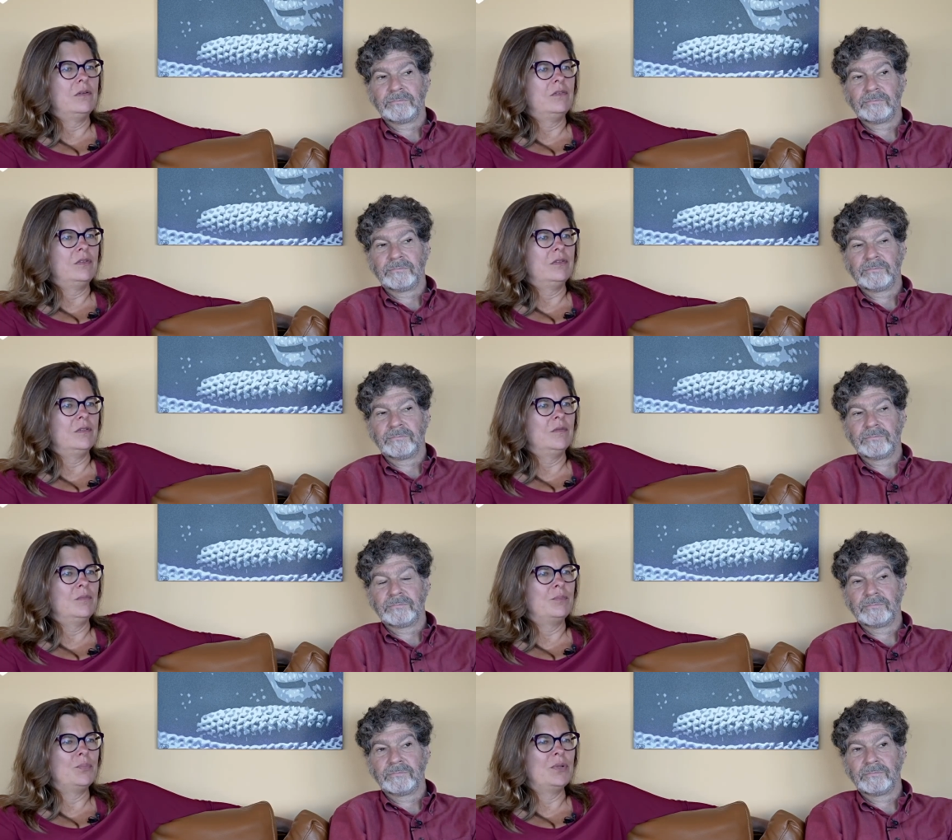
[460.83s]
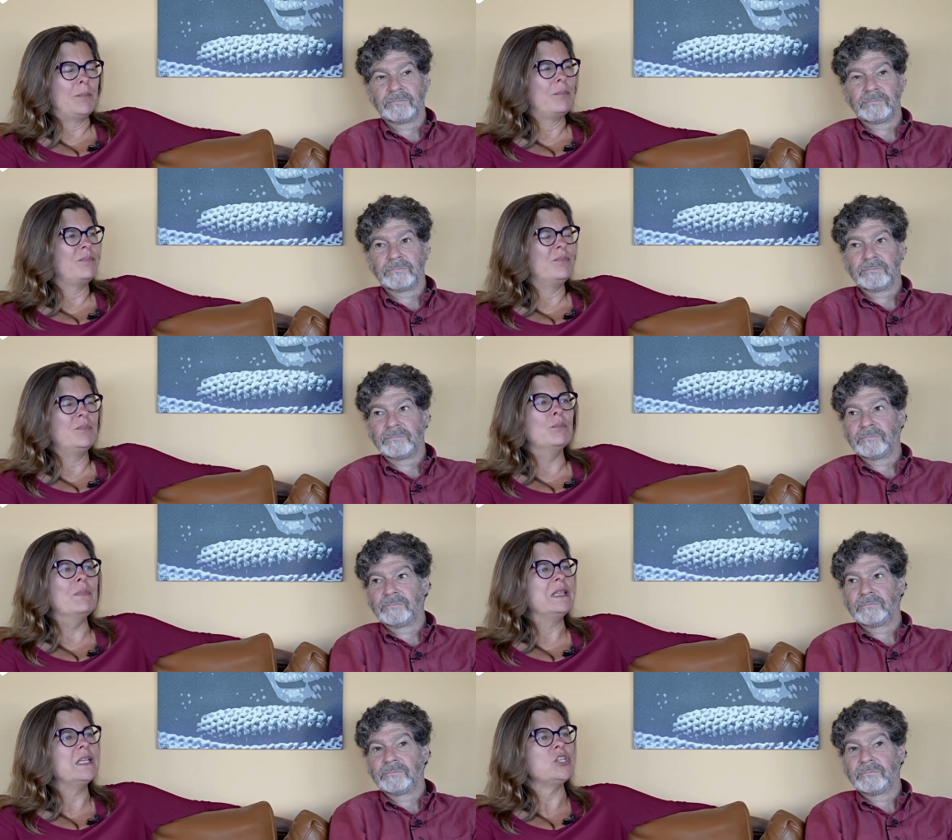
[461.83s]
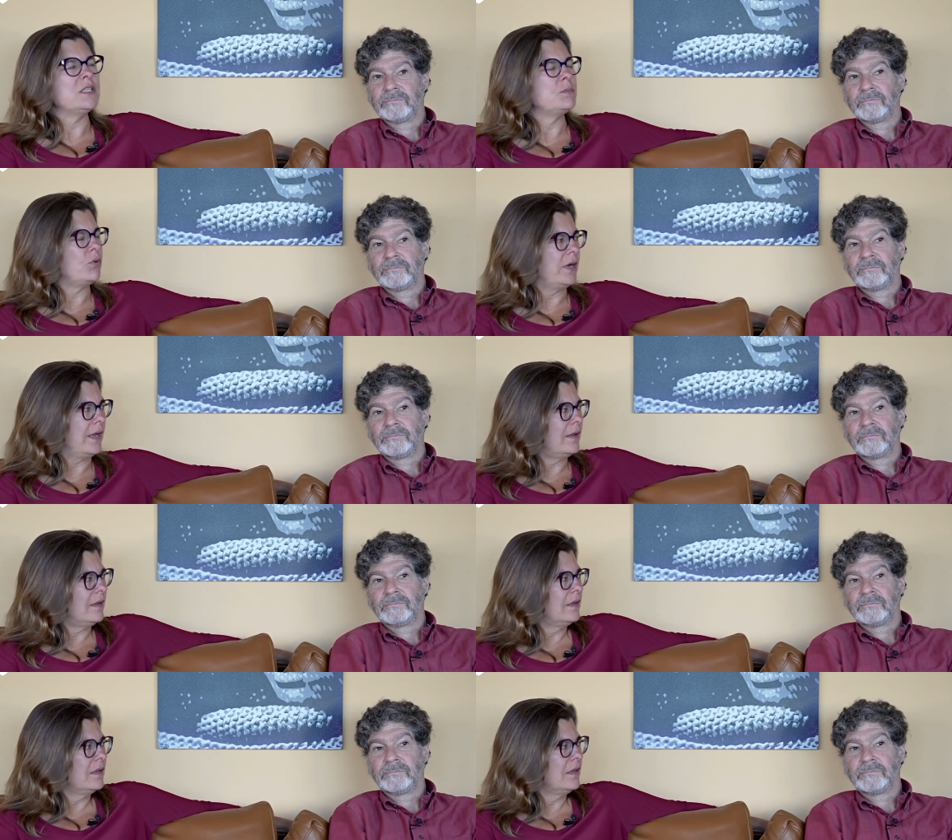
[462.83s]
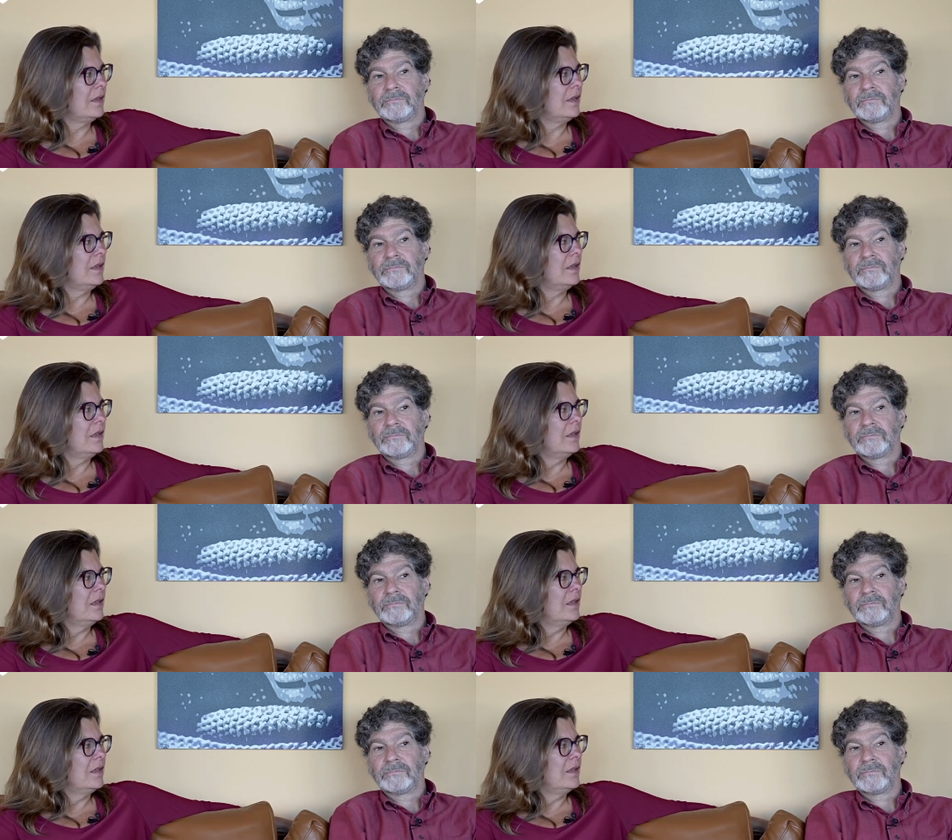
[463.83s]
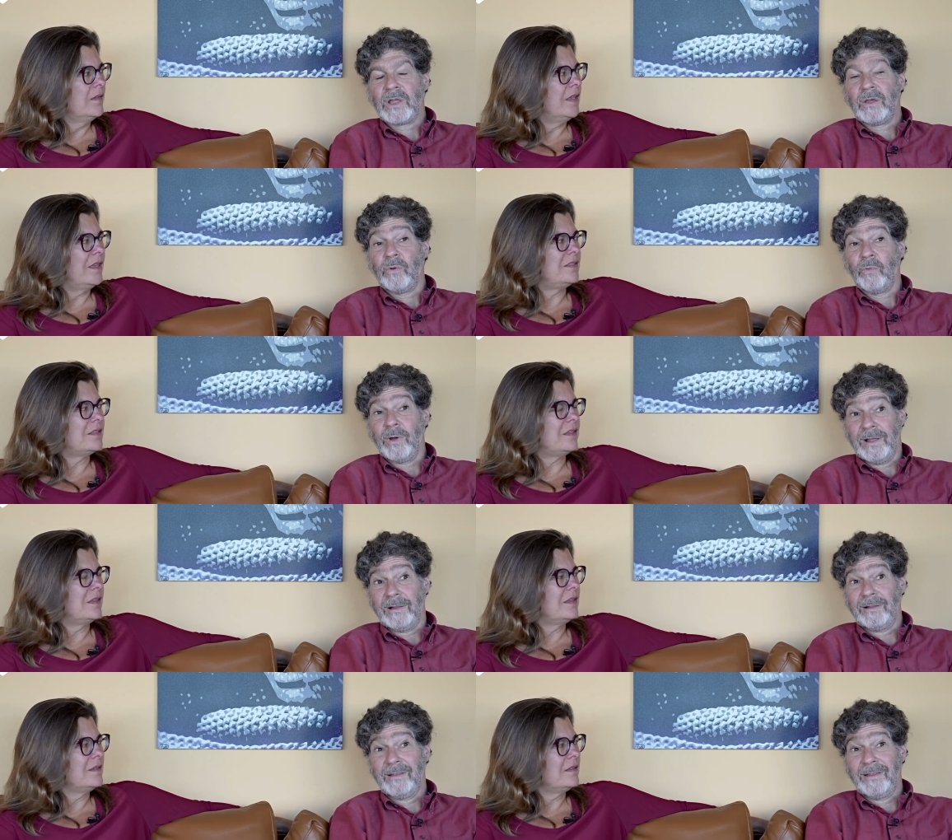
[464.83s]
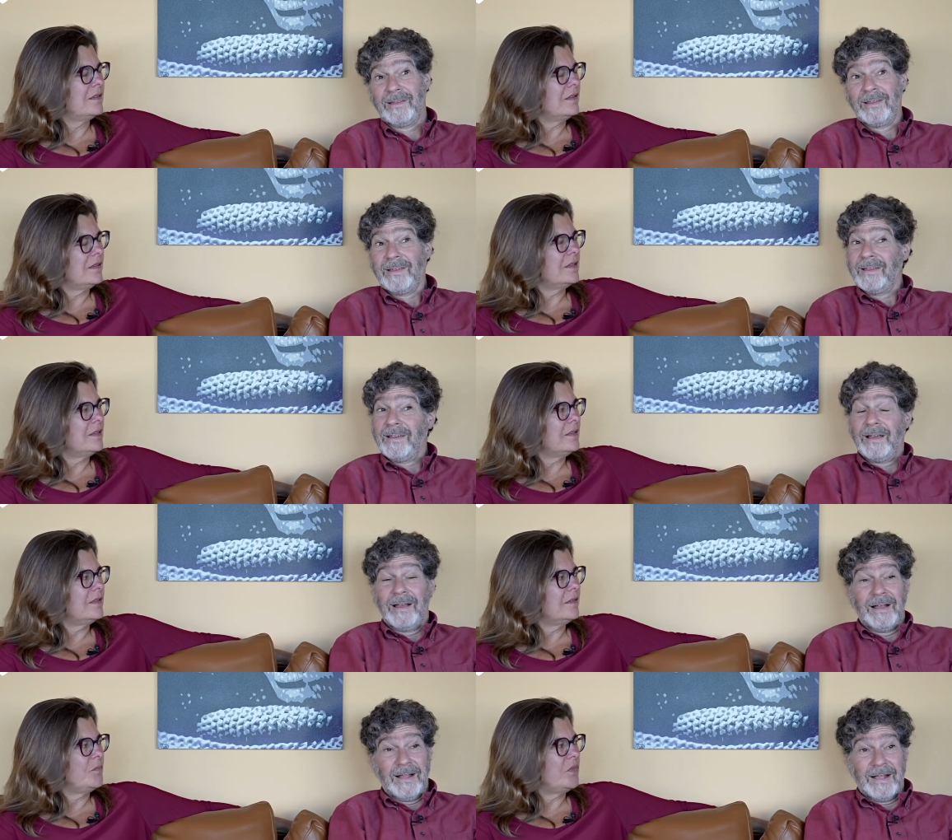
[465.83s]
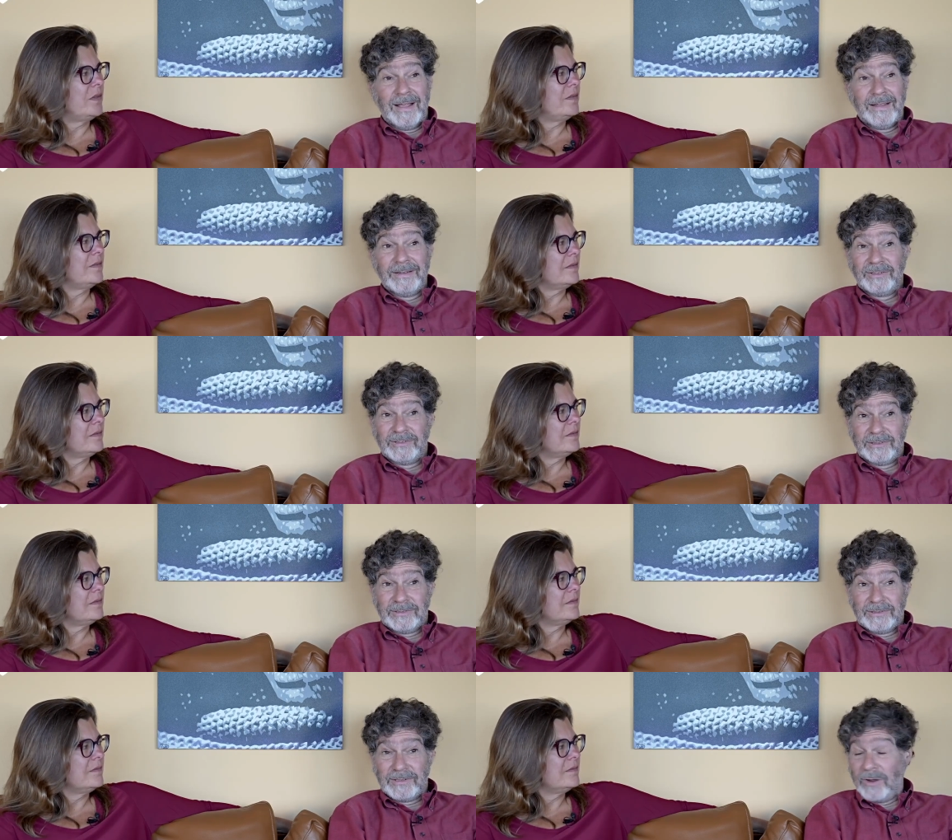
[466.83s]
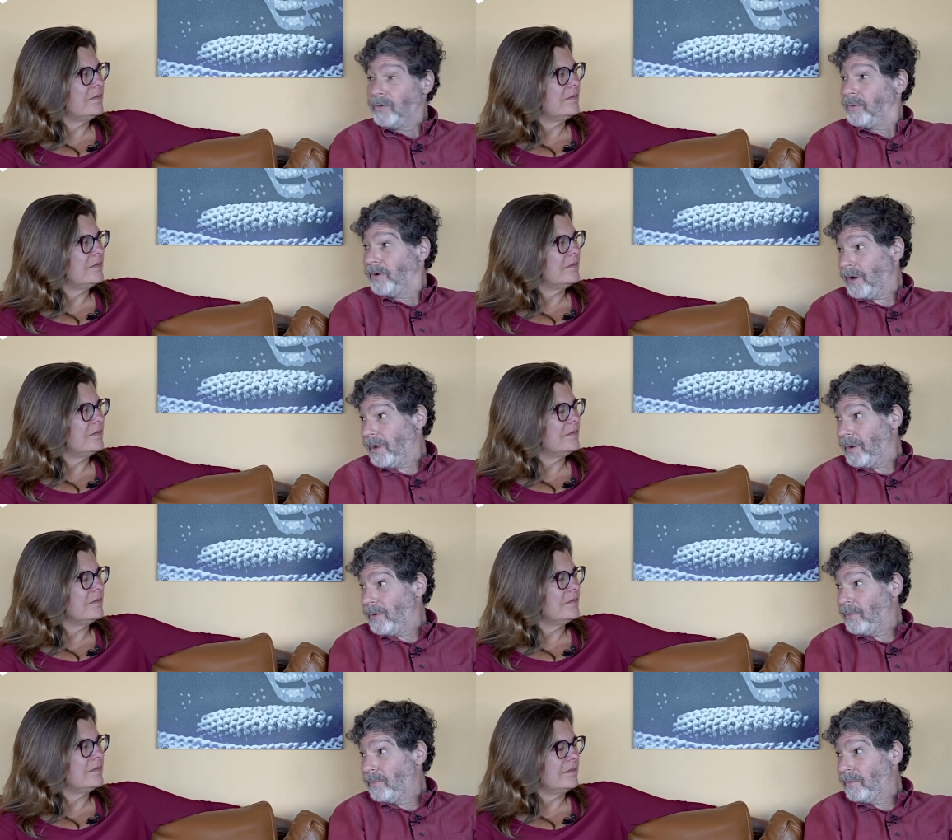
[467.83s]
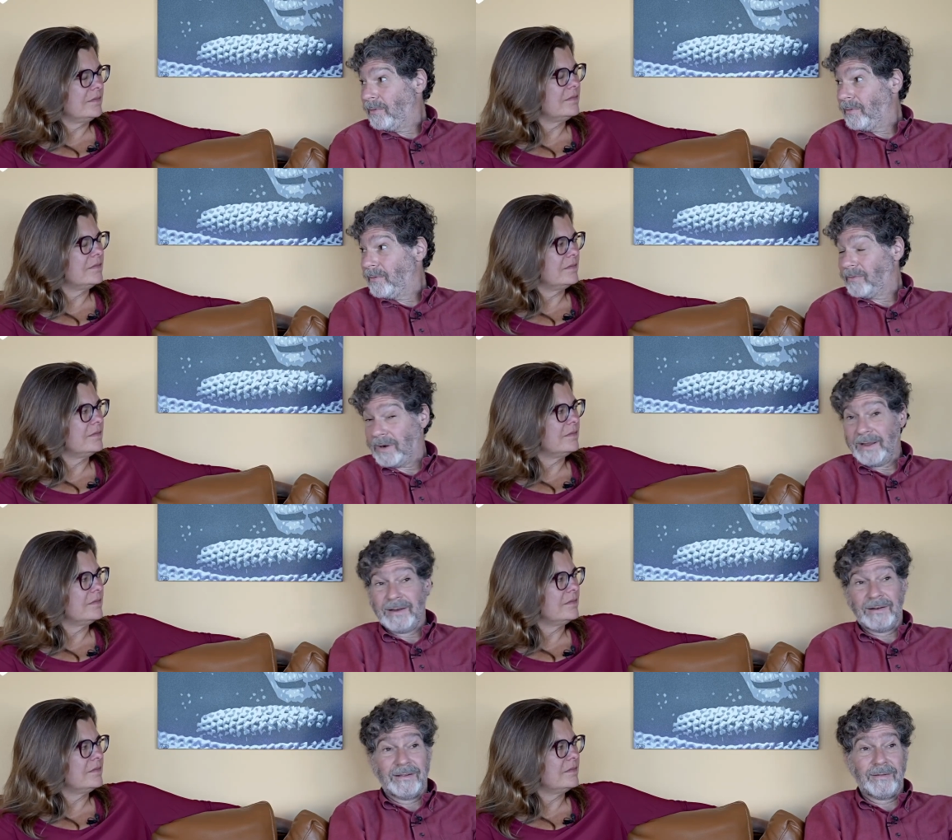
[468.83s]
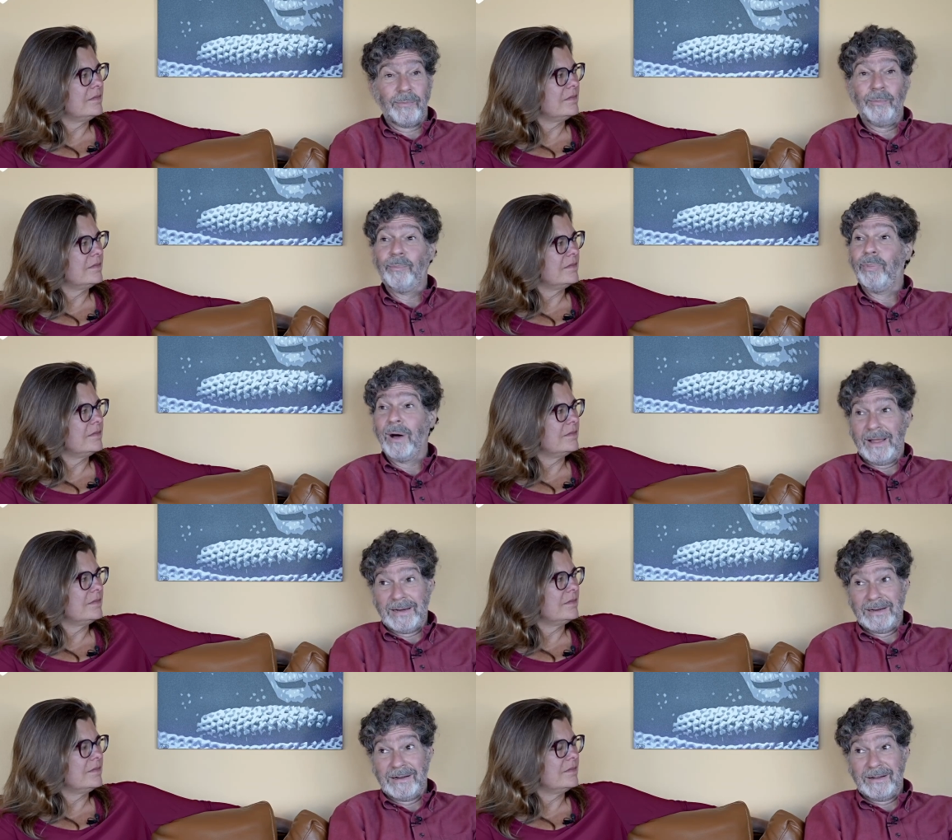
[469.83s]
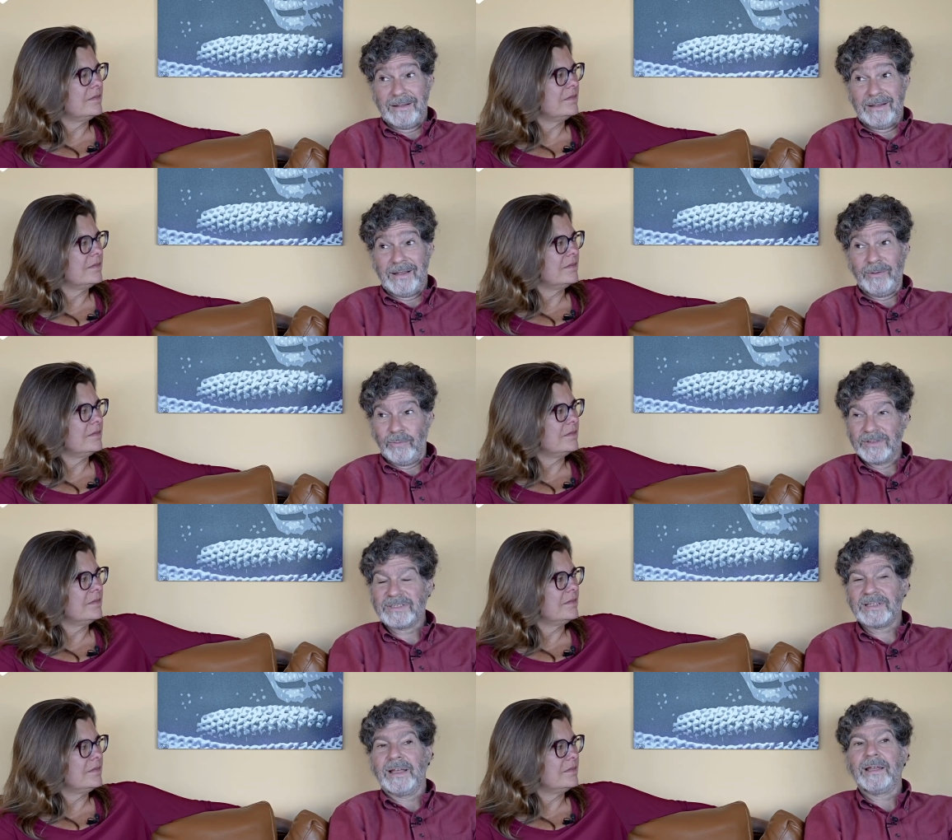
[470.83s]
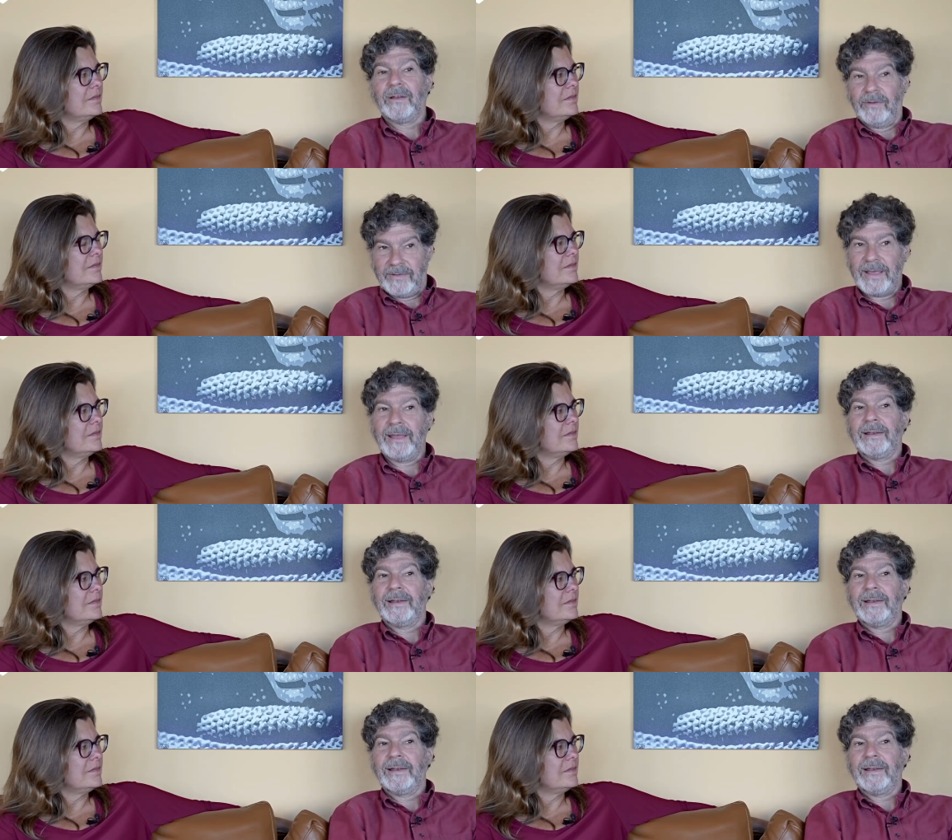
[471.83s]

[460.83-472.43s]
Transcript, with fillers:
Speaker 1: to pull a malicious prank. It's well,
Speaker 2: I don't know, right? But I will say, okay,